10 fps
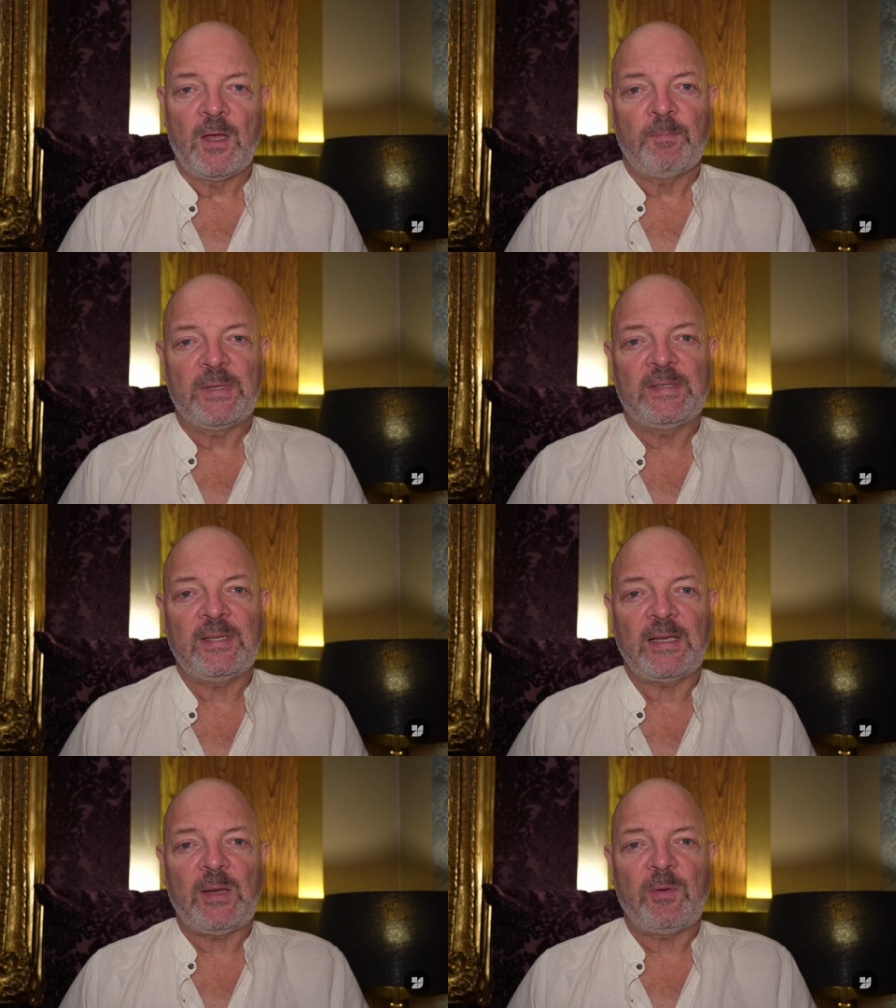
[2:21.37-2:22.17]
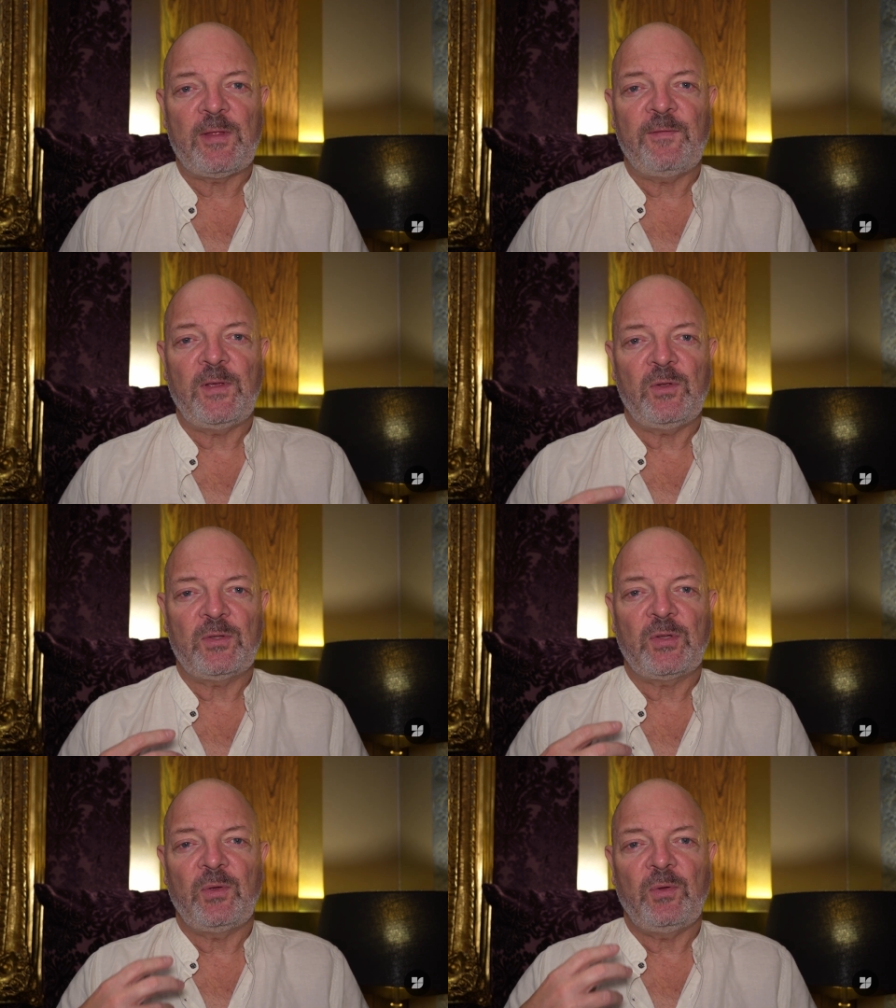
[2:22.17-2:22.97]
particularly with a view
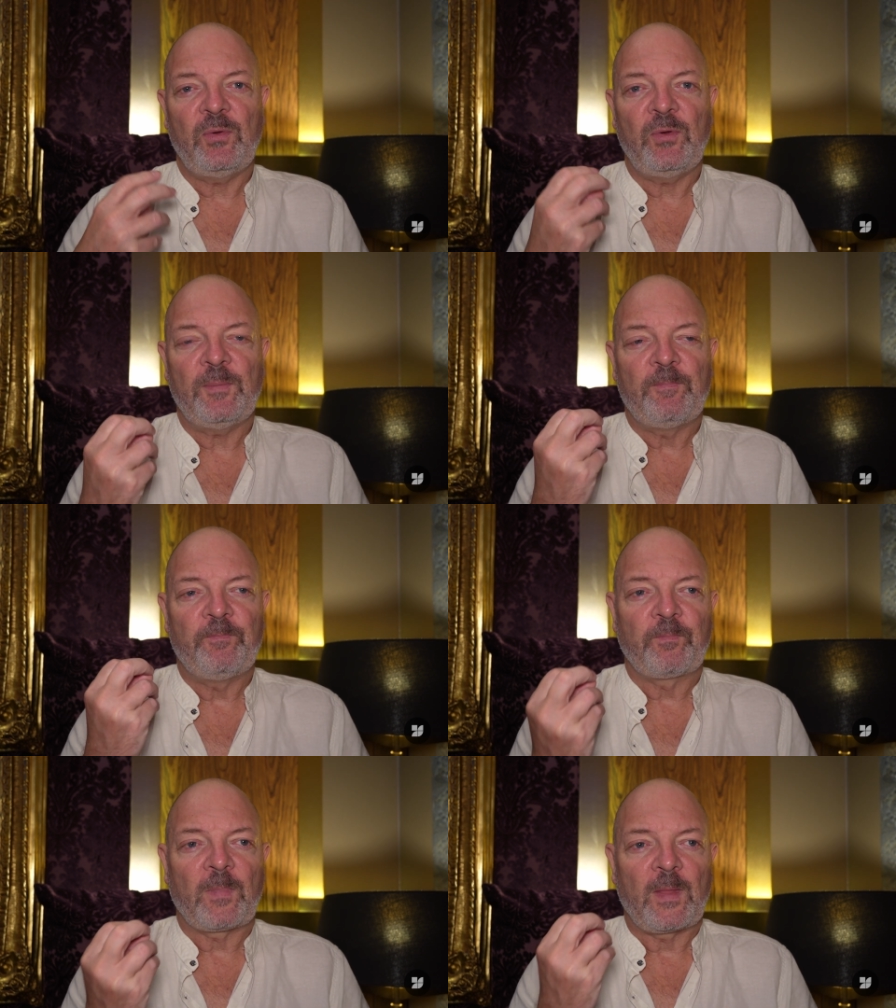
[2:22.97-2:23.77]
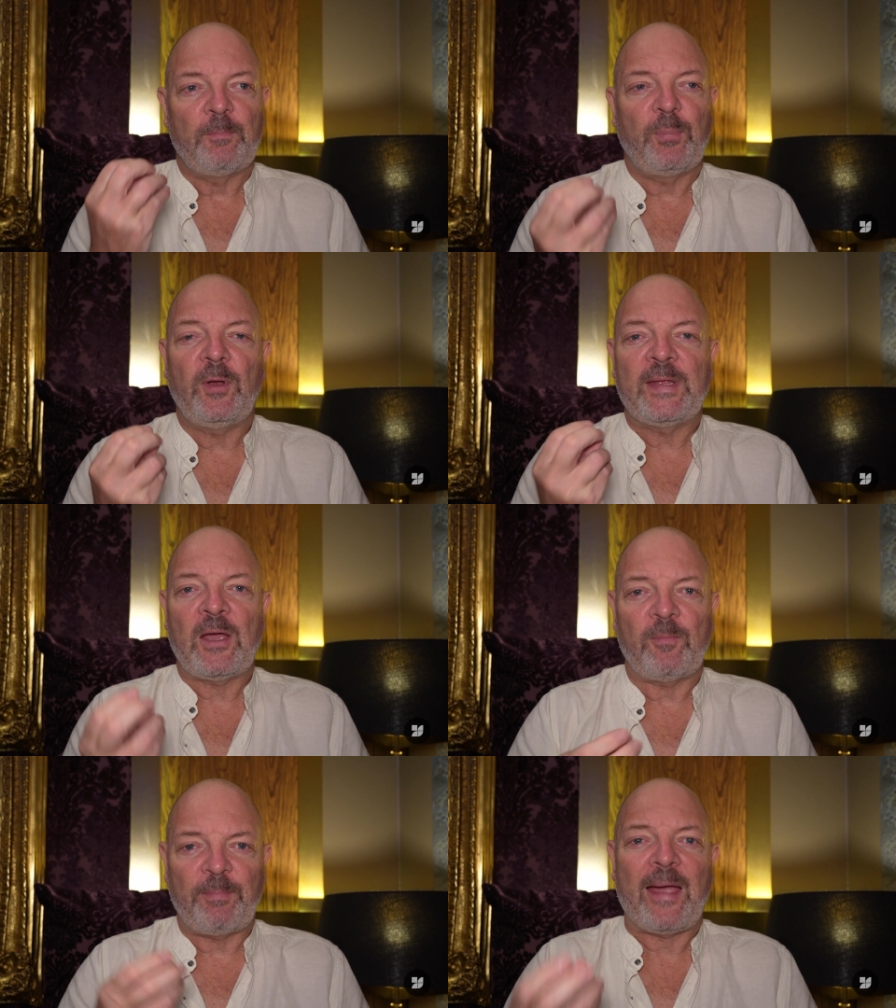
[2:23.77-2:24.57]
to pulling
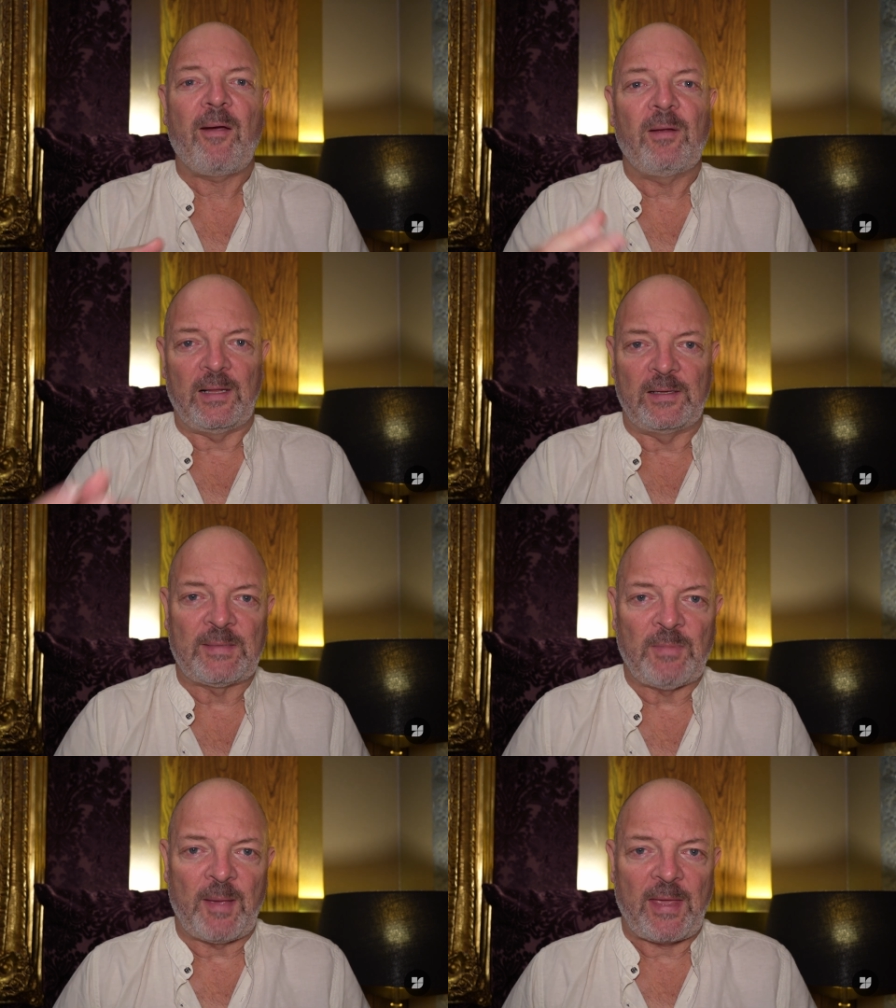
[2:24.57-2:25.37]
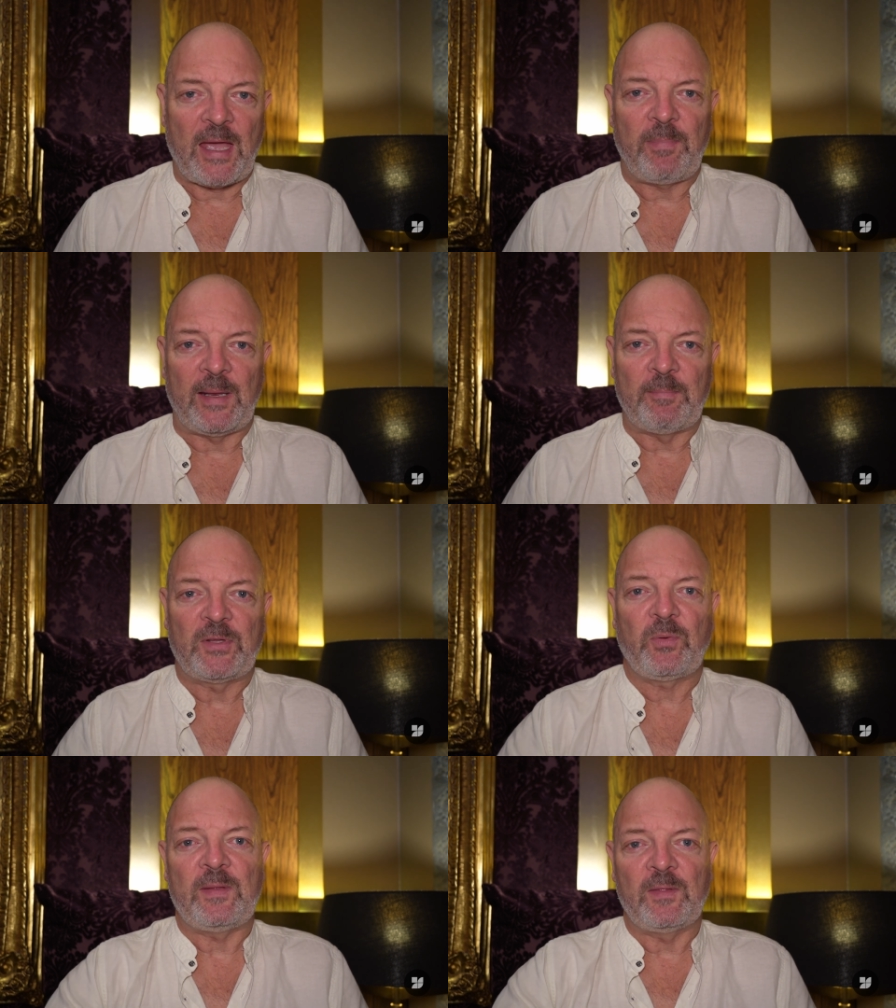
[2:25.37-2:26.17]
out parallels that might be happening
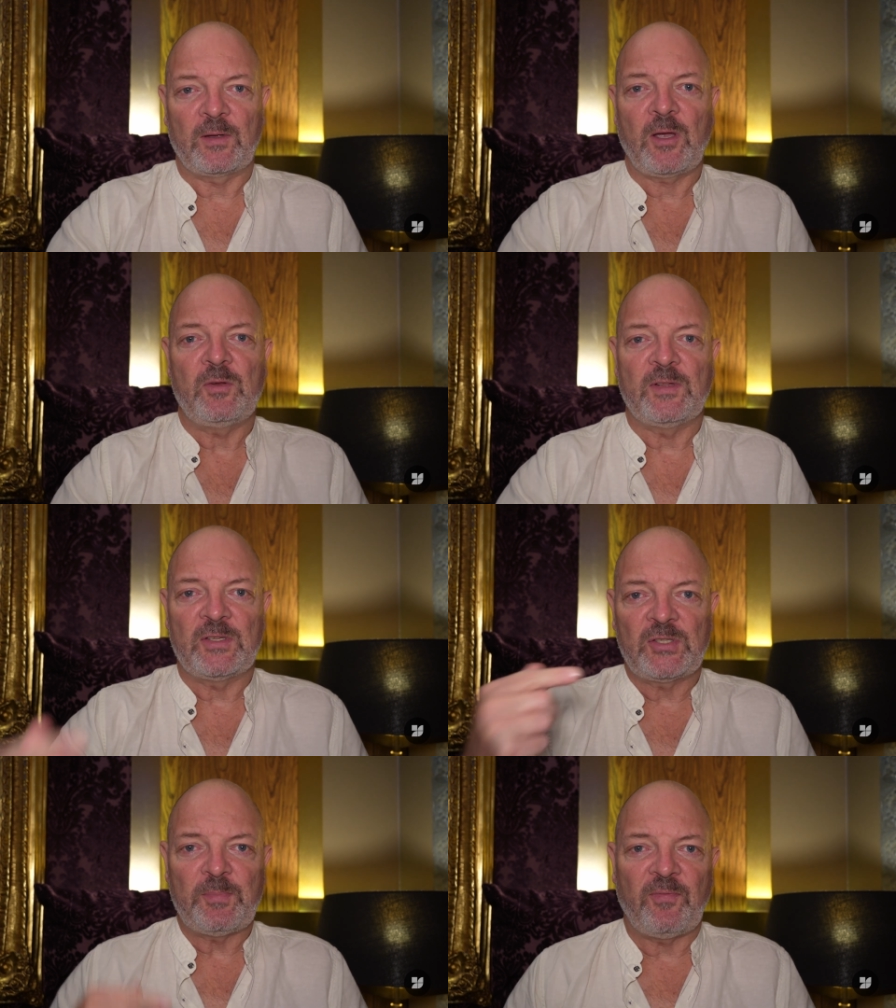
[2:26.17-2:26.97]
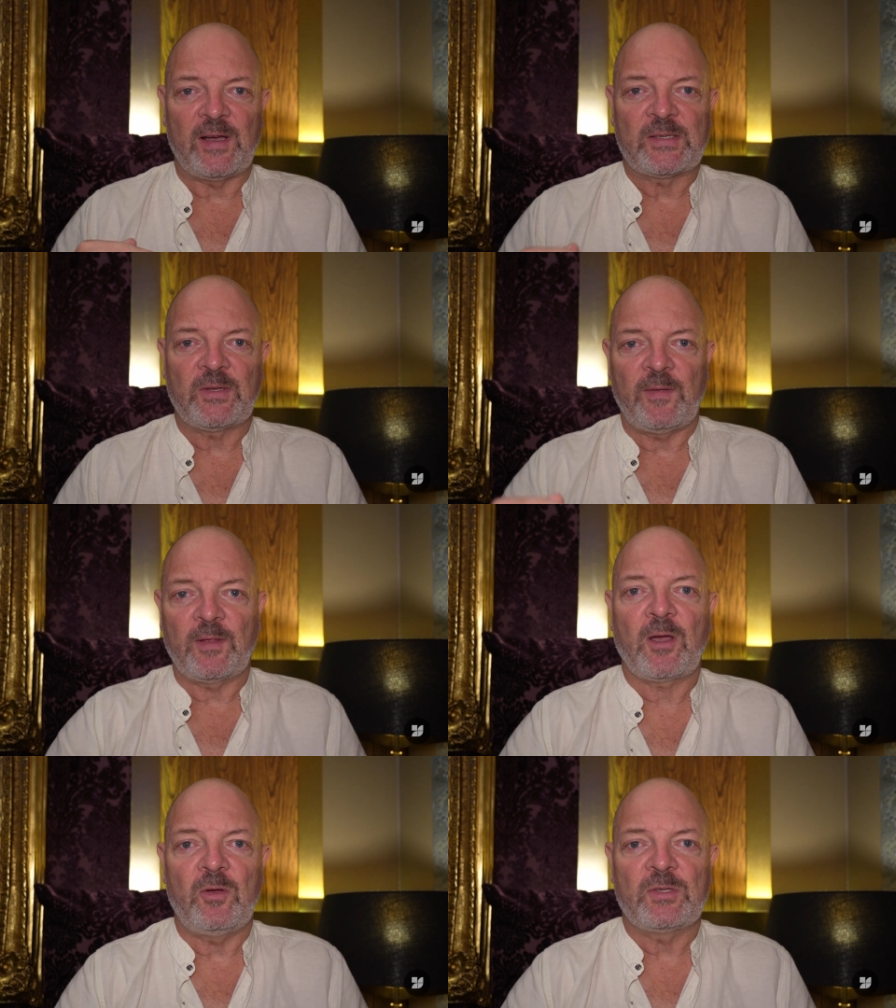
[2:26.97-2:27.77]
between the coach and the supervisor and the
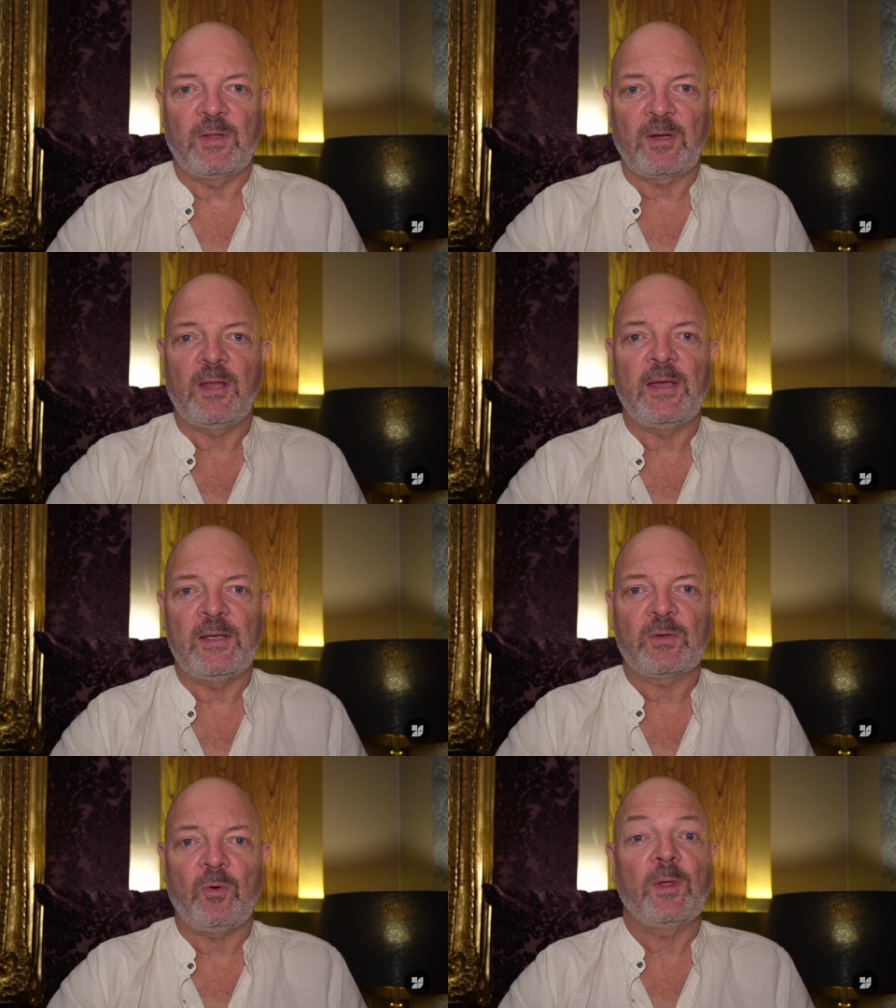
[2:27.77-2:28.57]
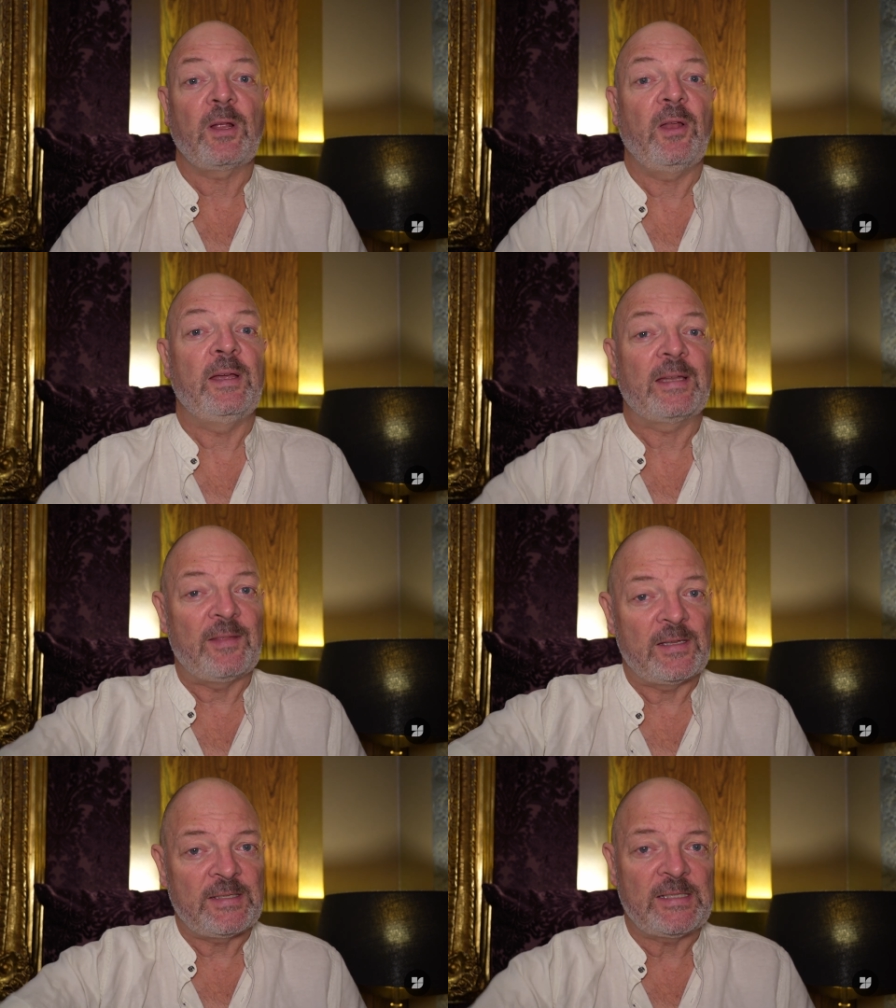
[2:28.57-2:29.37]
coach and the client, or the client
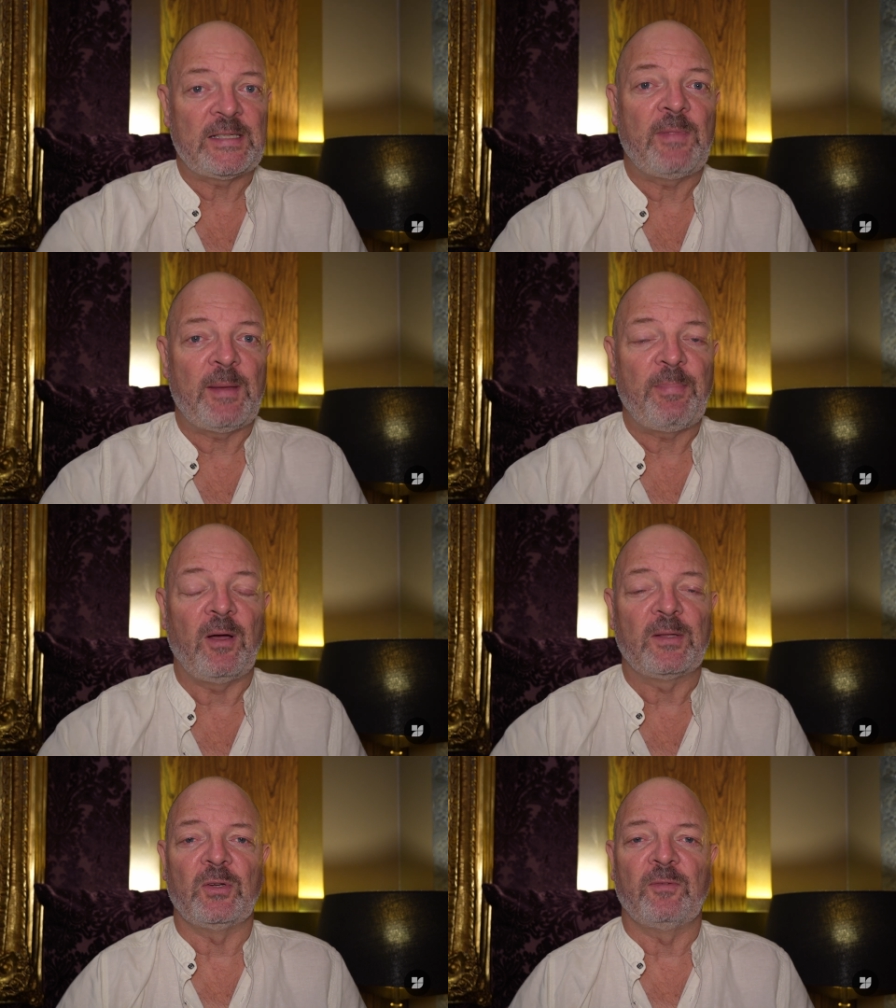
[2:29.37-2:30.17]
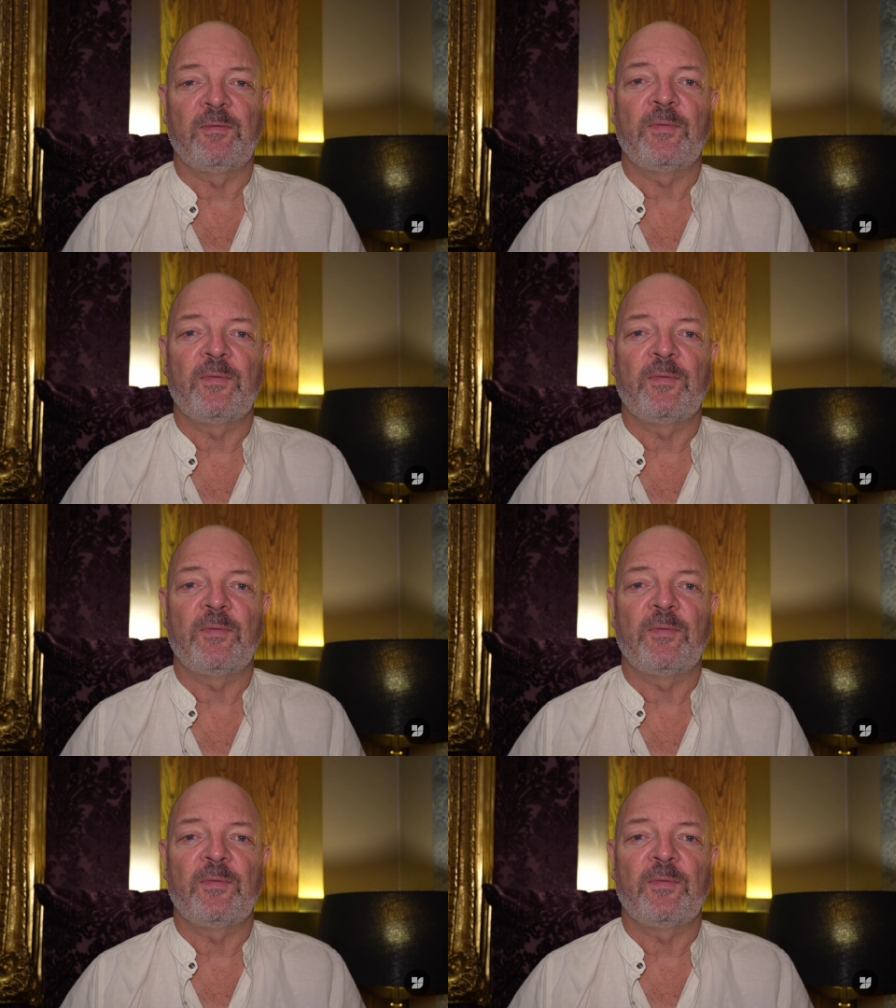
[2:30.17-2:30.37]
and the system they're part of,